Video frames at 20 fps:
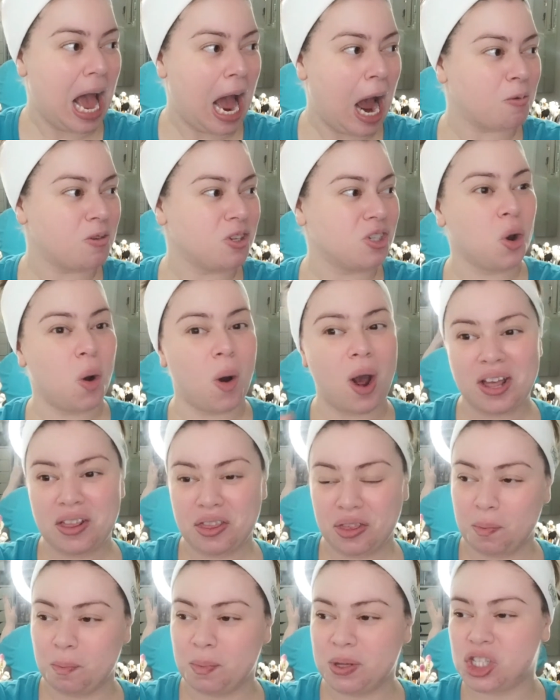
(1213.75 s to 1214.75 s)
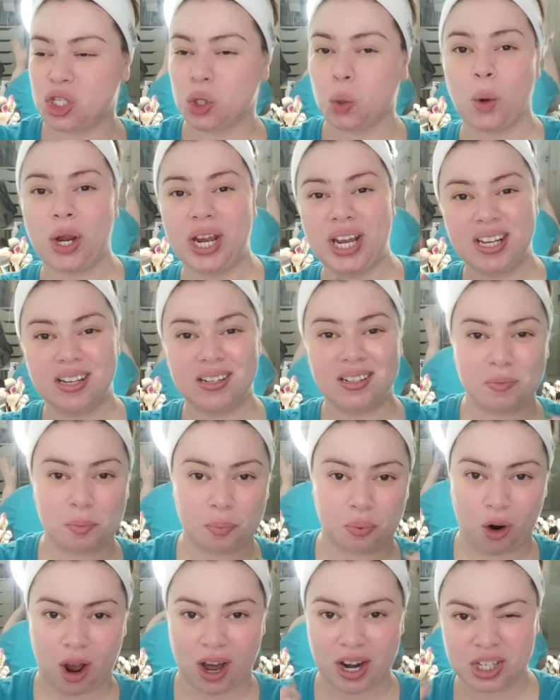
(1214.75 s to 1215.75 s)
I was going between
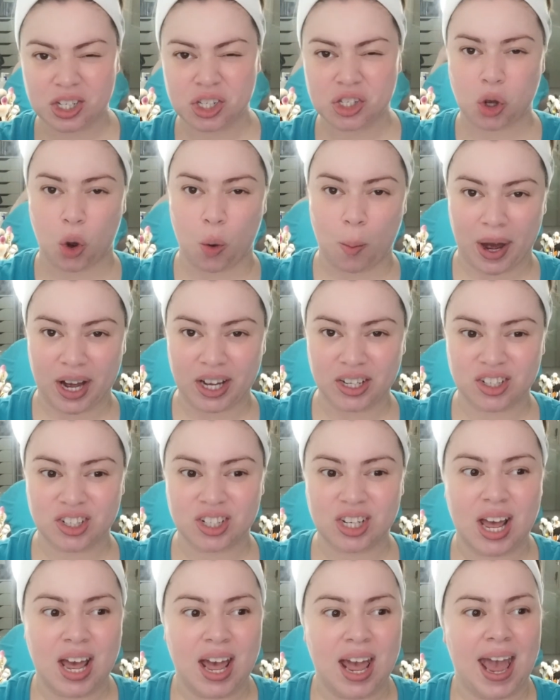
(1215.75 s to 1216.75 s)
products so much,